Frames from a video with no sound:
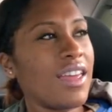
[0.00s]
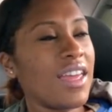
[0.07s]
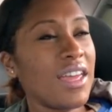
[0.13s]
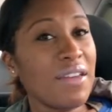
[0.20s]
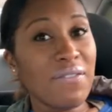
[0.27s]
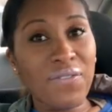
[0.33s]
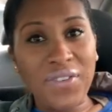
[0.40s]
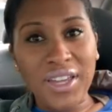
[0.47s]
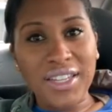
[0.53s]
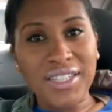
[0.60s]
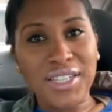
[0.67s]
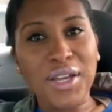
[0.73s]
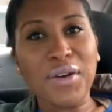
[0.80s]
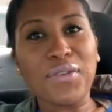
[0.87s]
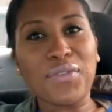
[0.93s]

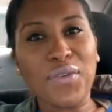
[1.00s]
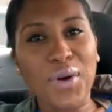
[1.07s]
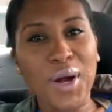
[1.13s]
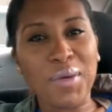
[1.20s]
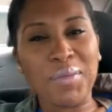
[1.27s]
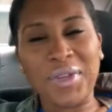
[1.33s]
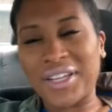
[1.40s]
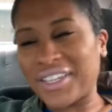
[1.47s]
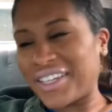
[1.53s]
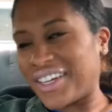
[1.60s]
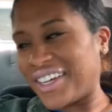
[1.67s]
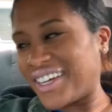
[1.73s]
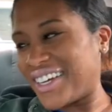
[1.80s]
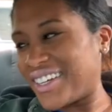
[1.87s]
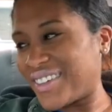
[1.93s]
infant formula.
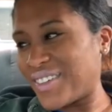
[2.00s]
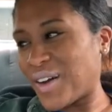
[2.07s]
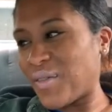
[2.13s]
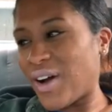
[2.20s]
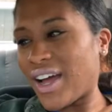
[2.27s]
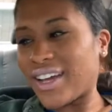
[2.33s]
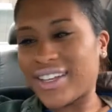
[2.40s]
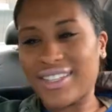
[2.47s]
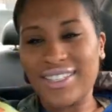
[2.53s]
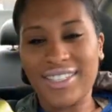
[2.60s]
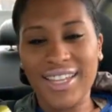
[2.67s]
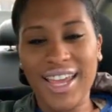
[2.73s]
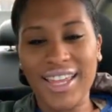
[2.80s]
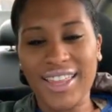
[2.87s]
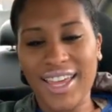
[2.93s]
I don't know why I couldn't
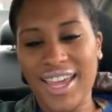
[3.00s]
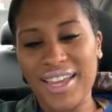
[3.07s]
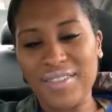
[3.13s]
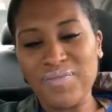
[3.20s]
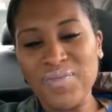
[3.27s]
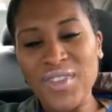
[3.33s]
say that.